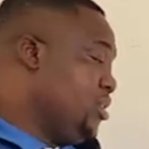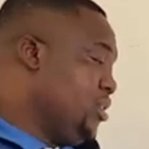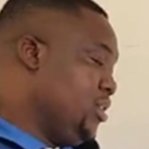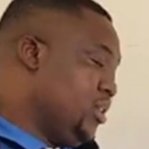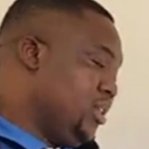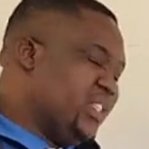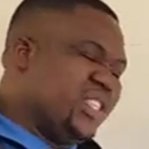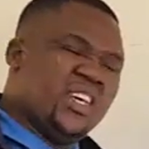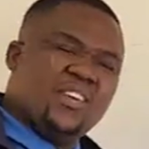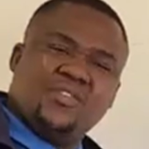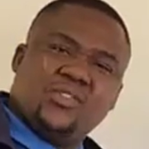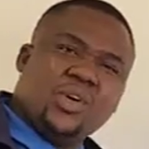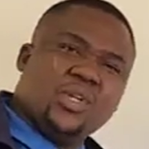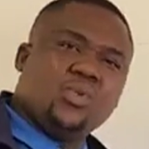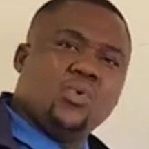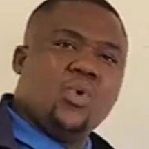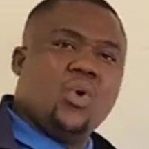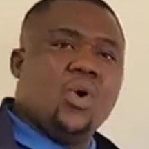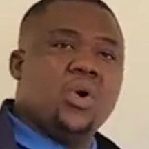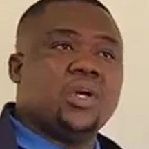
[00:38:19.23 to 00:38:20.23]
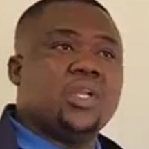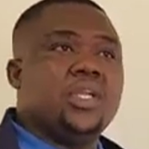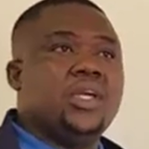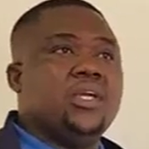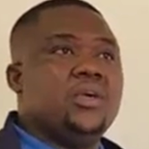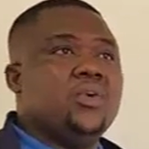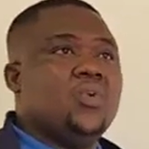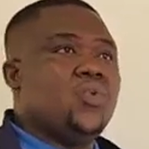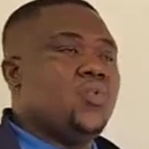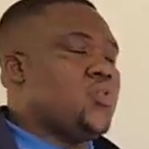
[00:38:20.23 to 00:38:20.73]
it have got
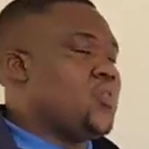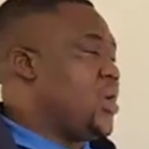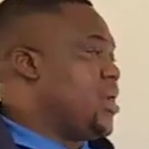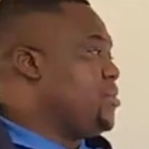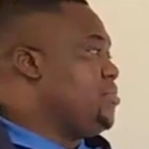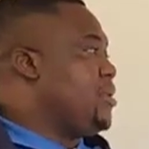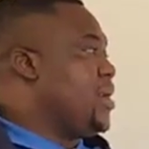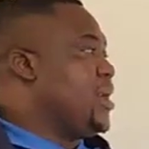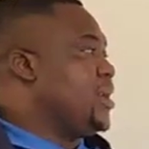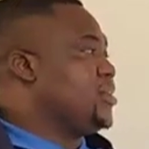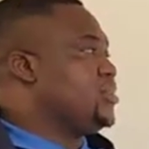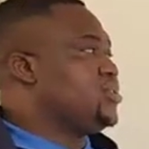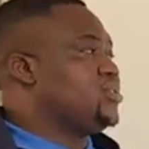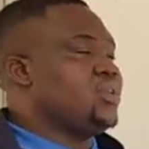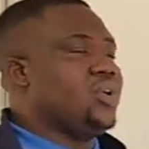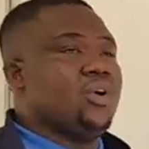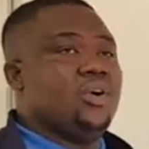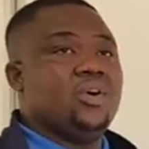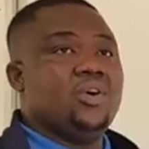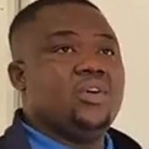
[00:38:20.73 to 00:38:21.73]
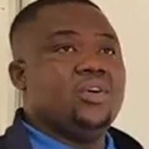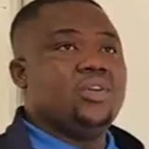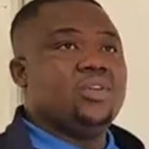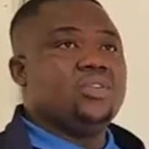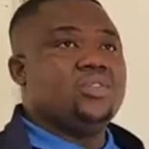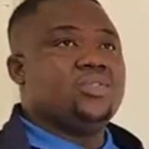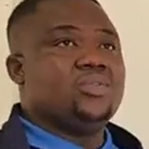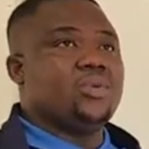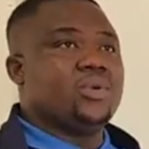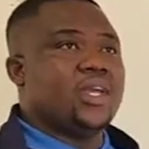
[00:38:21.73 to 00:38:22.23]
only 1 mark.
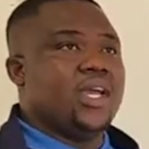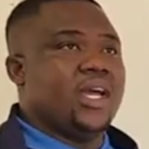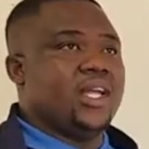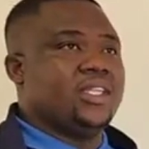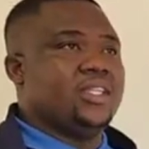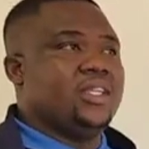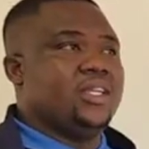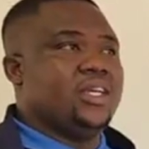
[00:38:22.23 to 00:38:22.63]
So to get